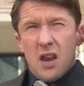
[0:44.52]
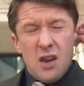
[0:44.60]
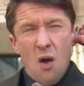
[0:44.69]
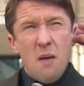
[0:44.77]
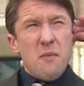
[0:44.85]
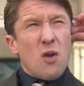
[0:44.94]

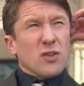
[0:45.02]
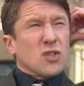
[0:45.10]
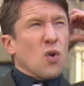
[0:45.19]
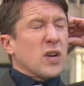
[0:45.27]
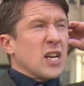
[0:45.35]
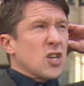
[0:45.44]
No, I'm not
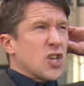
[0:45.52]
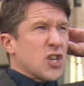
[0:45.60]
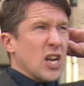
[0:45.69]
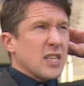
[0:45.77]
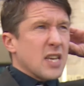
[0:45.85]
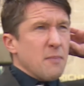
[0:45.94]
talking
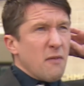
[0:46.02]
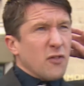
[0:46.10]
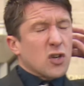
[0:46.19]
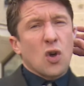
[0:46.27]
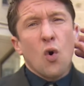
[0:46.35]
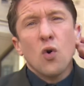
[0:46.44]
shit, Tim. Of
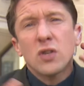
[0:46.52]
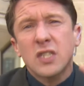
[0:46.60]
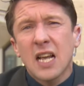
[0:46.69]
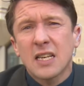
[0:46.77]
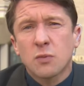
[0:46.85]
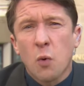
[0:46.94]
course
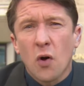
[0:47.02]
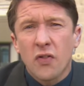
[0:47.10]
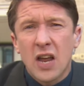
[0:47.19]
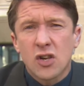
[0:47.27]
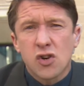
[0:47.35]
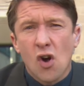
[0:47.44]
that's what
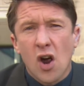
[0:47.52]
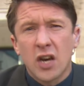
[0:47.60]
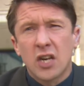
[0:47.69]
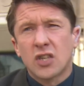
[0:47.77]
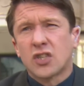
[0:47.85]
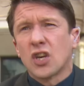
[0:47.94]
they're trying
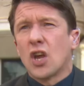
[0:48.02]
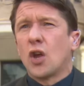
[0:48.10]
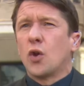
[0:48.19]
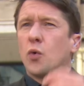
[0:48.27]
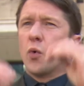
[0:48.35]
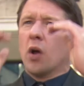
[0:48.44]
to
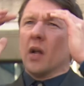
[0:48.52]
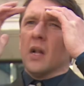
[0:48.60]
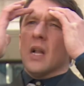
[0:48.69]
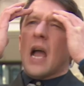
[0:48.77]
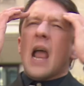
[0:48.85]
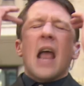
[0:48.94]
do.
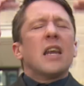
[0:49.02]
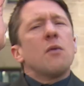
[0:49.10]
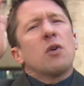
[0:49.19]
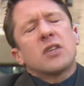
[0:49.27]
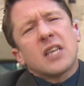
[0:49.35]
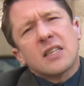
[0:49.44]

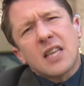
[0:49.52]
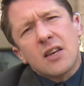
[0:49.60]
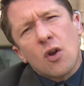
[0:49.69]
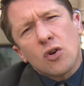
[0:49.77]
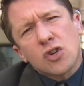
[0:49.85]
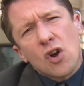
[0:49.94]
Anyone who says they're
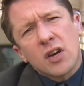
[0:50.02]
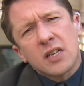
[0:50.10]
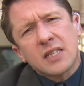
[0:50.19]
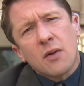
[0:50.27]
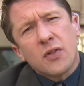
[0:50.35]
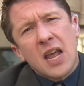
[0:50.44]
not trying to
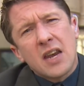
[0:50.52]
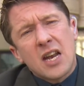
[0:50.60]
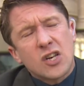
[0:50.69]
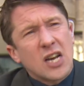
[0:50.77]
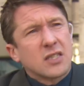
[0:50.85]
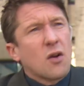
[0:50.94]
sell the
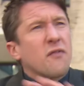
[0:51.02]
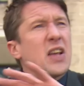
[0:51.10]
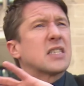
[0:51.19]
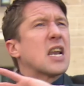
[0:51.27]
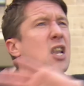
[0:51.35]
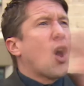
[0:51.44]
NHS off
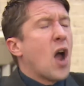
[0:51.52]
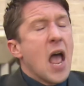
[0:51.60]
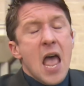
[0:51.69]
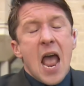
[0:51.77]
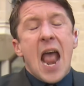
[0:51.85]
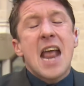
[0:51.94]
is a liar.
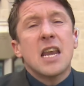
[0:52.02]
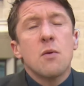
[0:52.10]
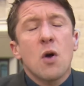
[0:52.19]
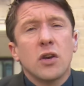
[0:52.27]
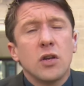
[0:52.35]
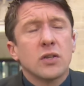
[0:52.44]

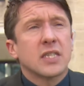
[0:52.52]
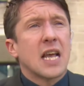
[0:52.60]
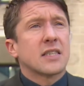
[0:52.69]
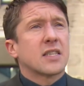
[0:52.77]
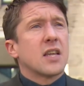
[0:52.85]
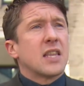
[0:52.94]
Anyone who
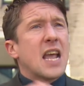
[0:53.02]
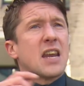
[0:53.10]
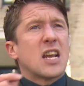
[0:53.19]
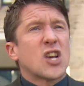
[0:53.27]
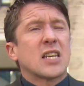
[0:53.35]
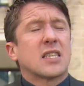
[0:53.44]
says that the
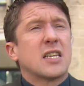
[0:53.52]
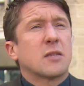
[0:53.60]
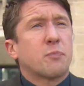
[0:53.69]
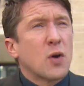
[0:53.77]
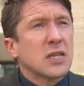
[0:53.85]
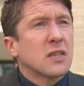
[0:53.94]
NHS in its
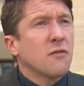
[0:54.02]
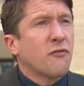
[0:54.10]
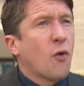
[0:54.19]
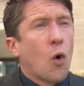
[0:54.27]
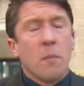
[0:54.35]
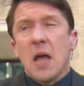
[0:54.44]
present
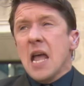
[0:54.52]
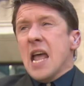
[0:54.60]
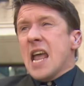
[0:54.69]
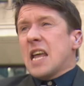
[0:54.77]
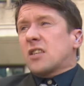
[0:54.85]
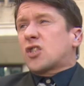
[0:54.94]
form
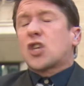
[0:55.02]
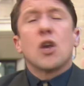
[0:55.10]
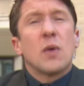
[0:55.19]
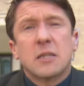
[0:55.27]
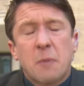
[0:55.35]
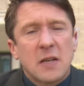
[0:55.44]
is
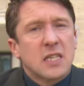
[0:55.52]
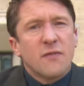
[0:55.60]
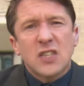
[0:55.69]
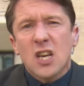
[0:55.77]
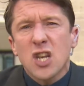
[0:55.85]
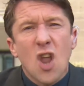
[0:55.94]
too expensive
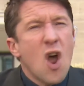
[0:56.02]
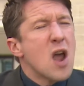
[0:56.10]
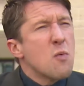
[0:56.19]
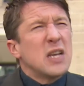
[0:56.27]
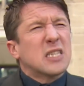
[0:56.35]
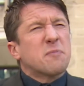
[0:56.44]
is a liar.
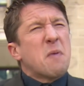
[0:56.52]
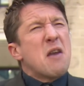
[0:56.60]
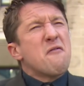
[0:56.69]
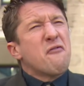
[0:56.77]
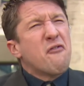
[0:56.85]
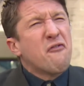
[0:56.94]
We
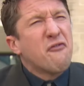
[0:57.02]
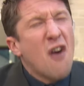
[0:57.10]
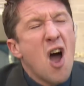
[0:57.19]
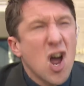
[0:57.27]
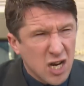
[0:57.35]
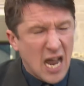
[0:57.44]
spend
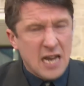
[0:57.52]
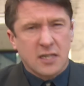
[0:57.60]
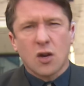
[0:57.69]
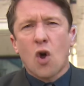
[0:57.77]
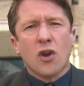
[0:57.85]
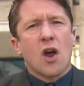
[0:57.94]
far
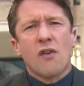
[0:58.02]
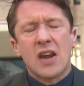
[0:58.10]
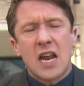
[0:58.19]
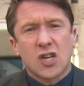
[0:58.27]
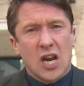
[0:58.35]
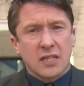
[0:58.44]
less on our
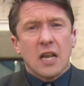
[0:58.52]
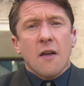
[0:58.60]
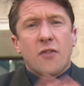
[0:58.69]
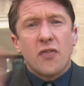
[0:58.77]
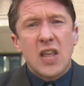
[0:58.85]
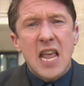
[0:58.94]
NHS
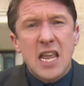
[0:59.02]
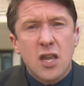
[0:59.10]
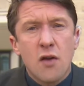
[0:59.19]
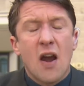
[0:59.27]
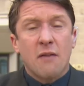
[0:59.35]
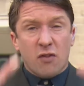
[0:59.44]
than the
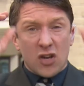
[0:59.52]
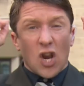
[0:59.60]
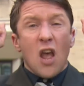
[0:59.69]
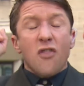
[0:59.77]
EU average.